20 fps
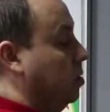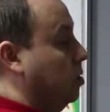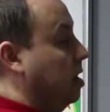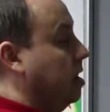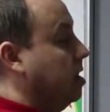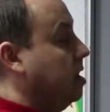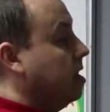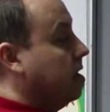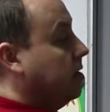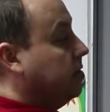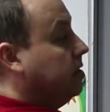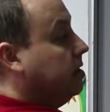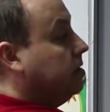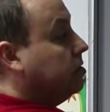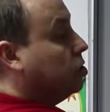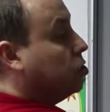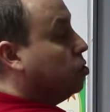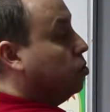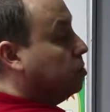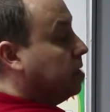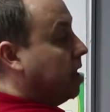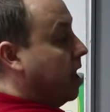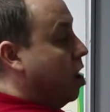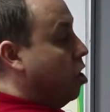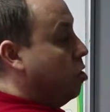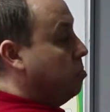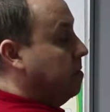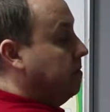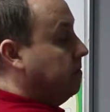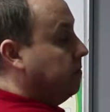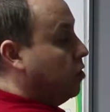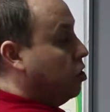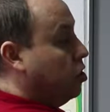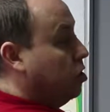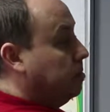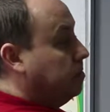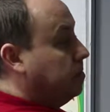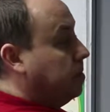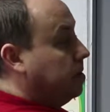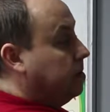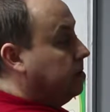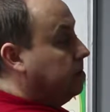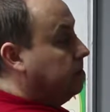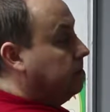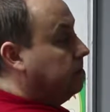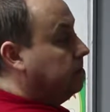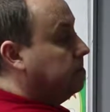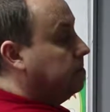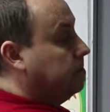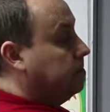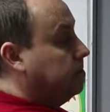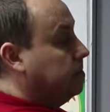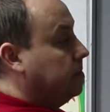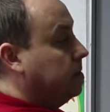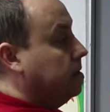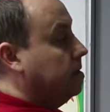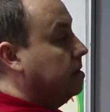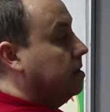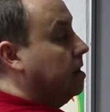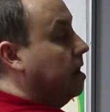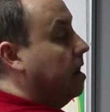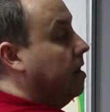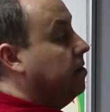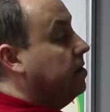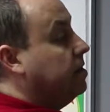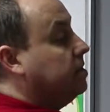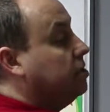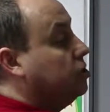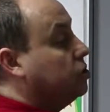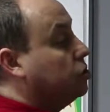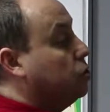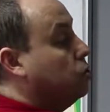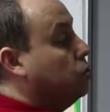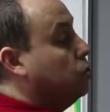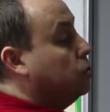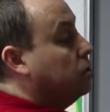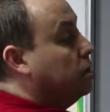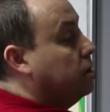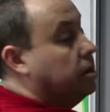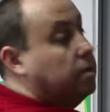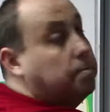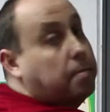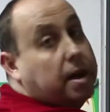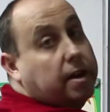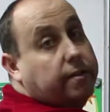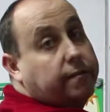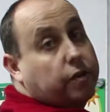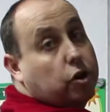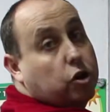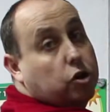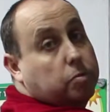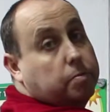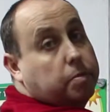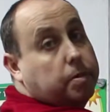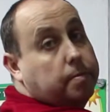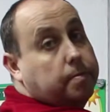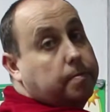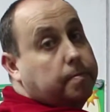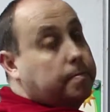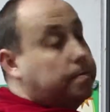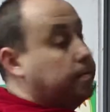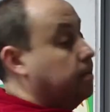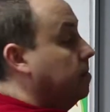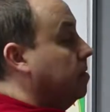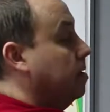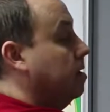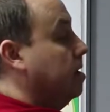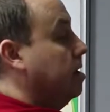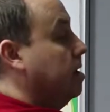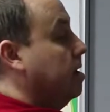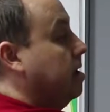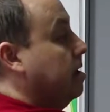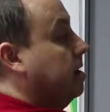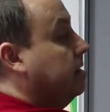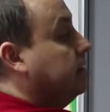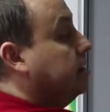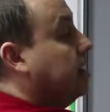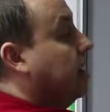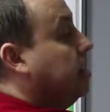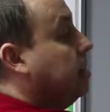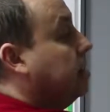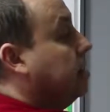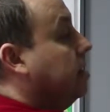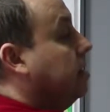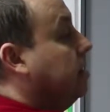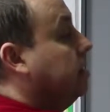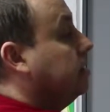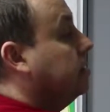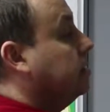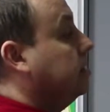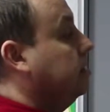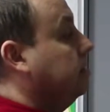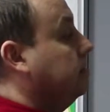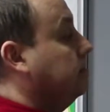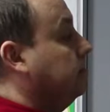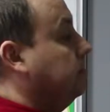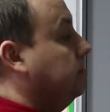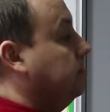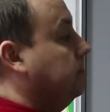Okay, these are called the helping verb, and this is called the main verb. Let's take these